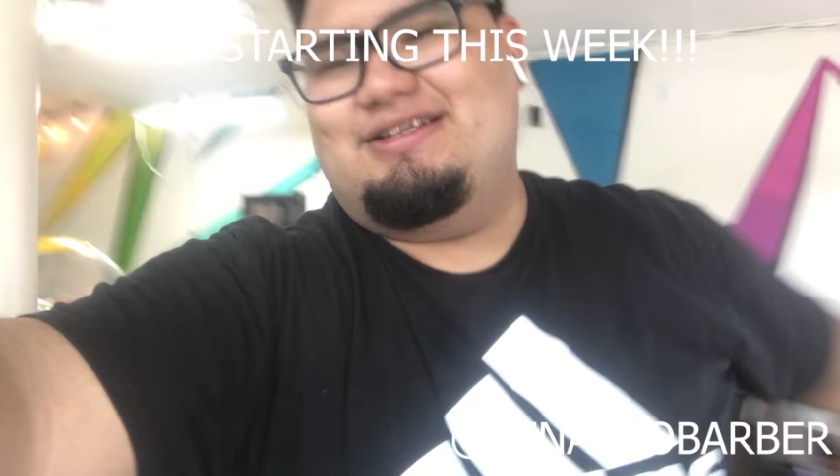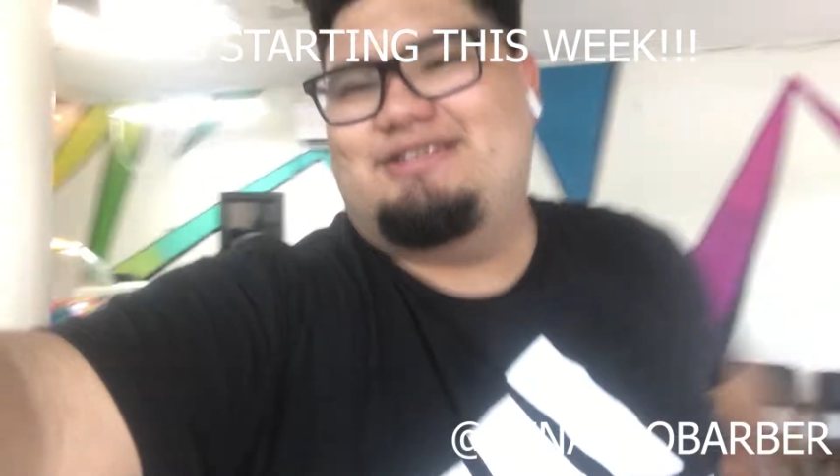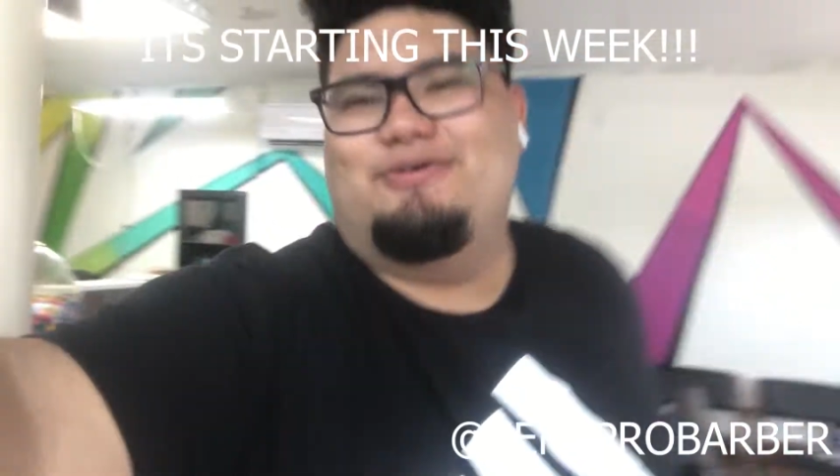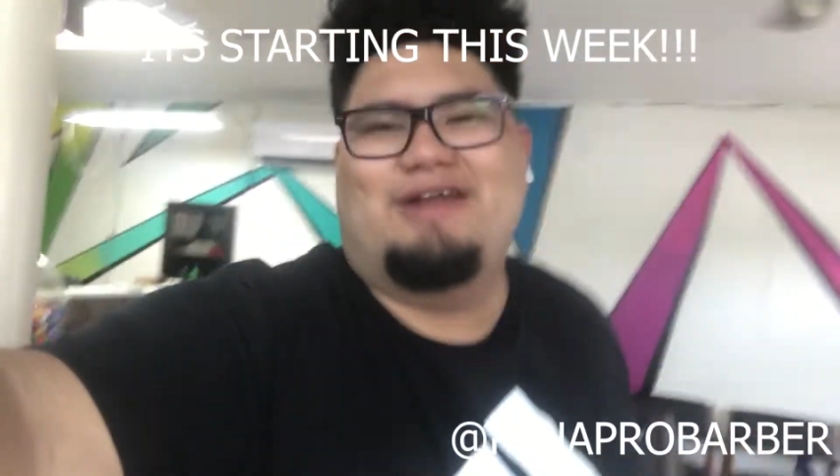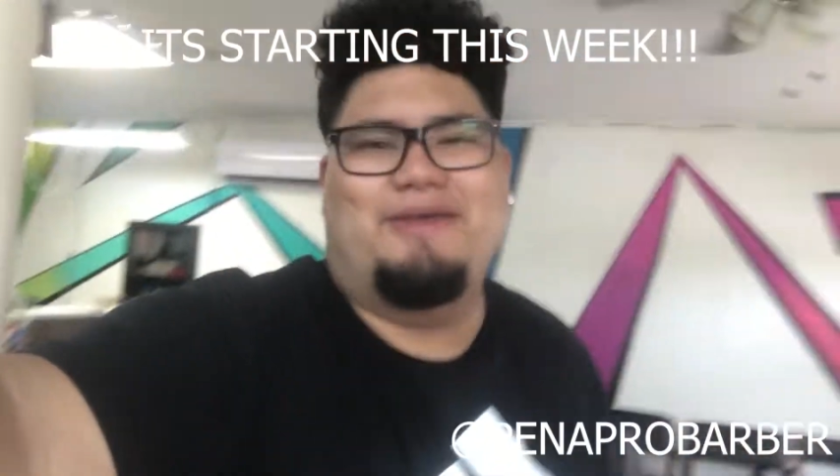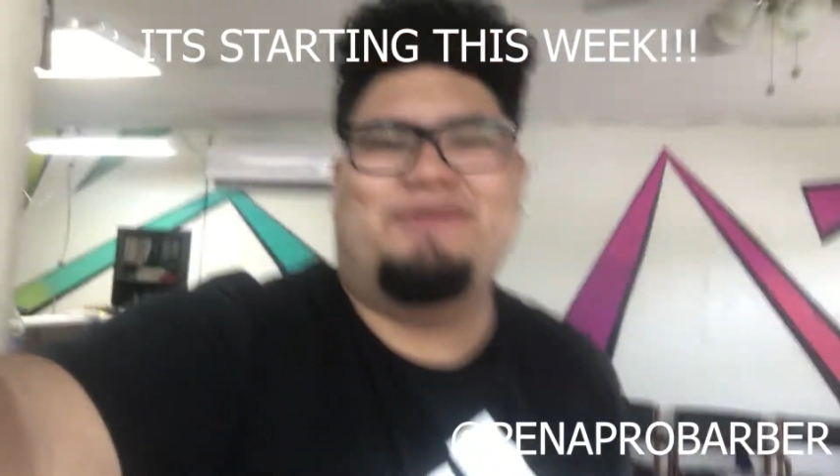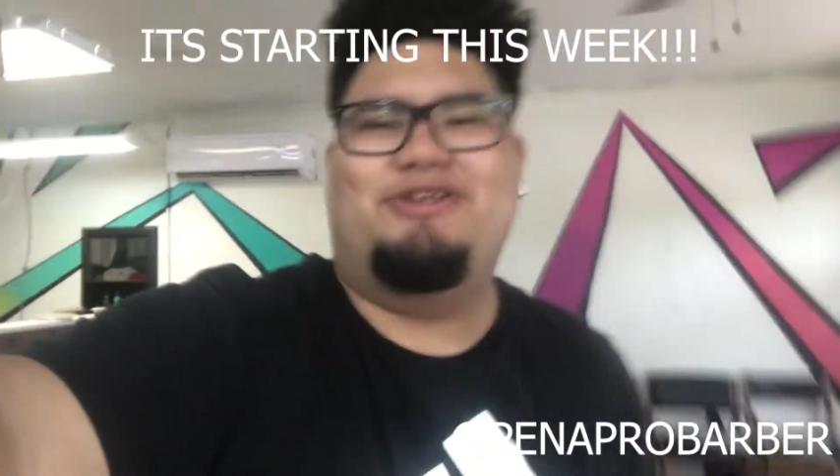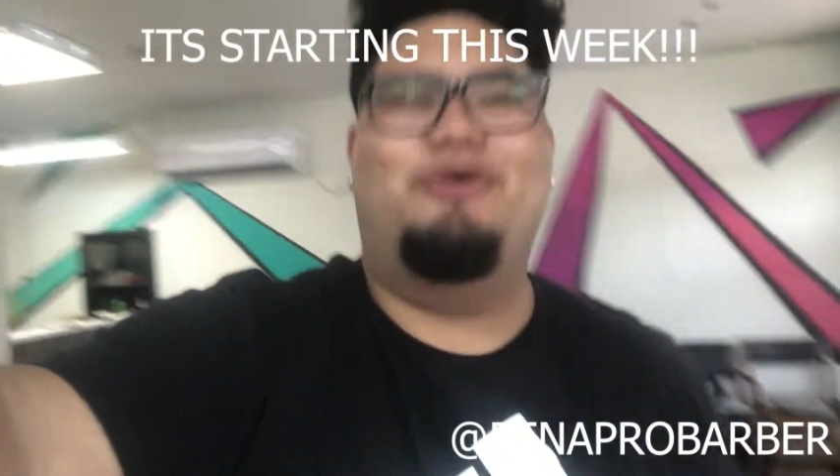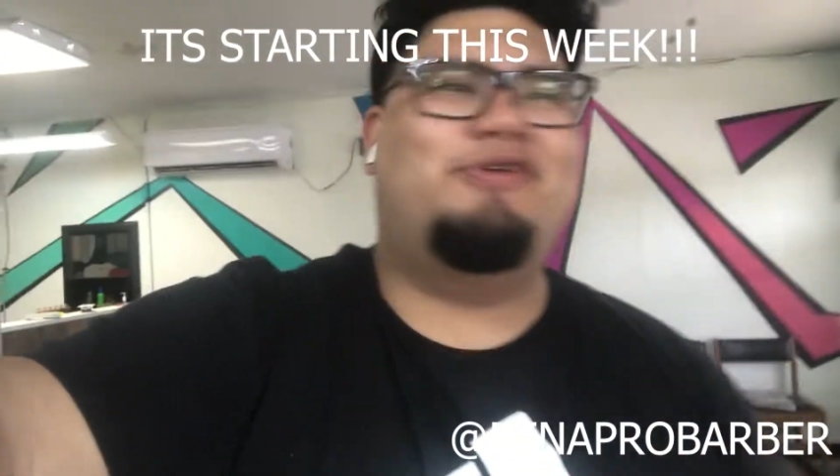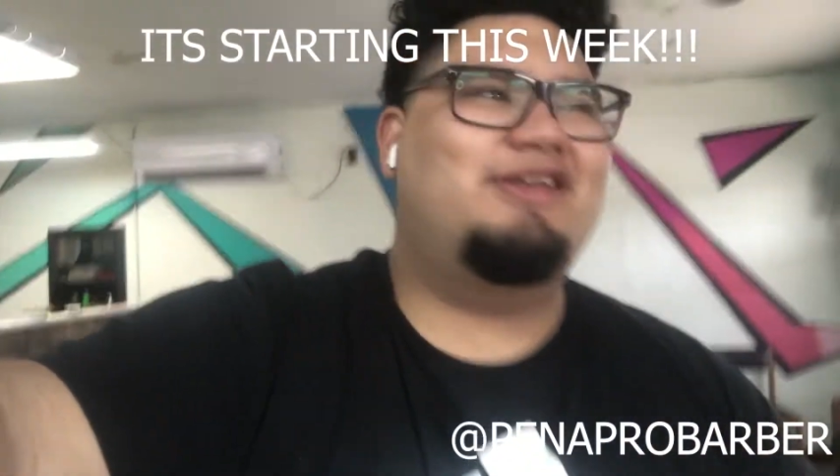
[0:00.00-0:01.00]
and see what I'd be
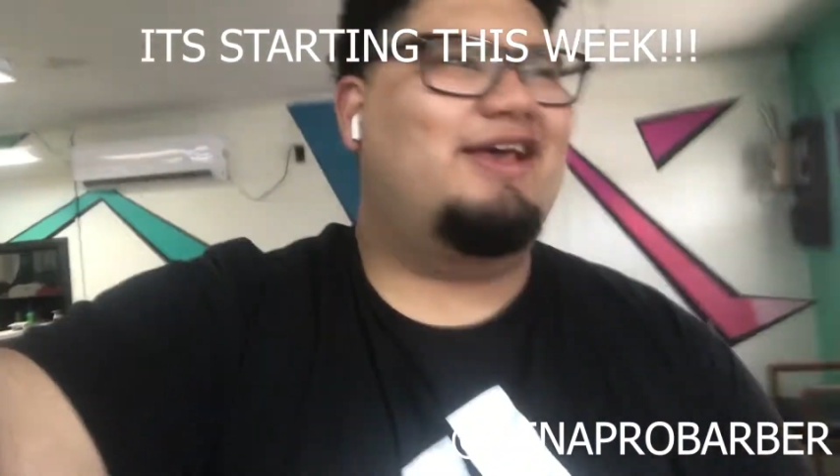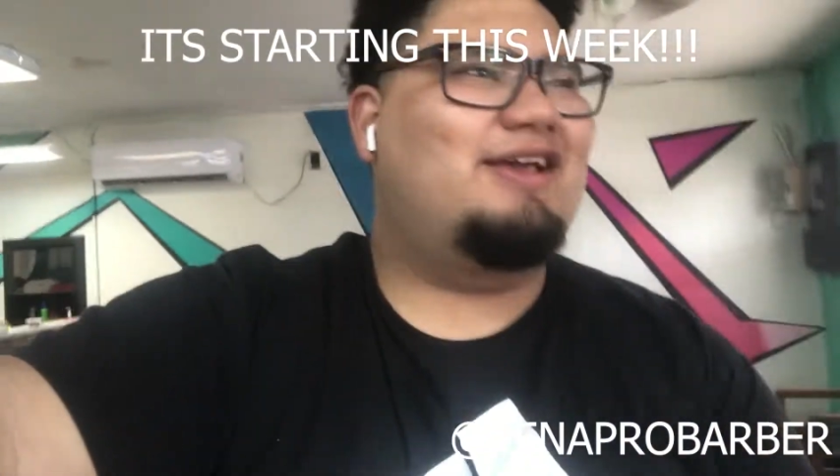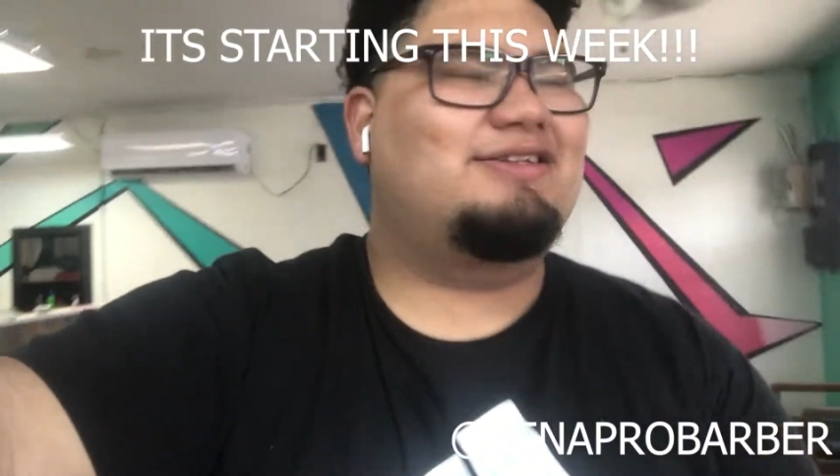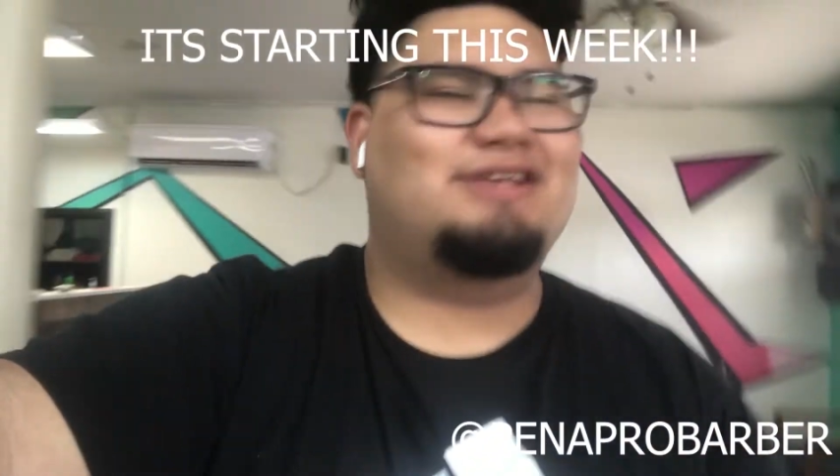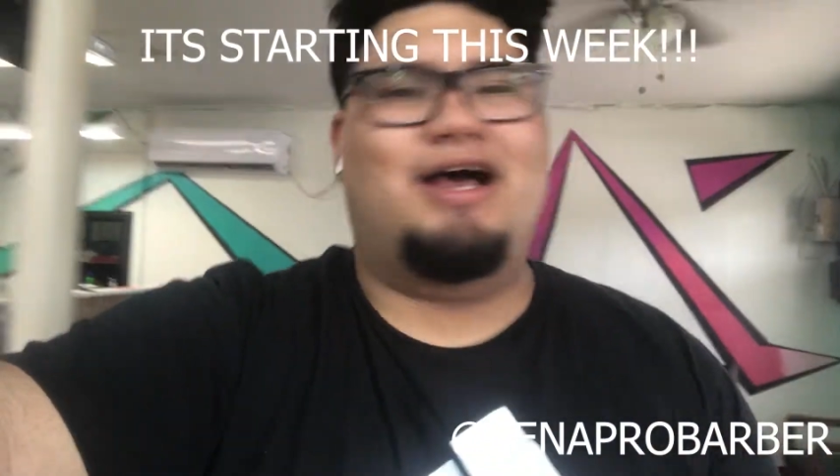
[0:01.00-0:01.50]
doing next.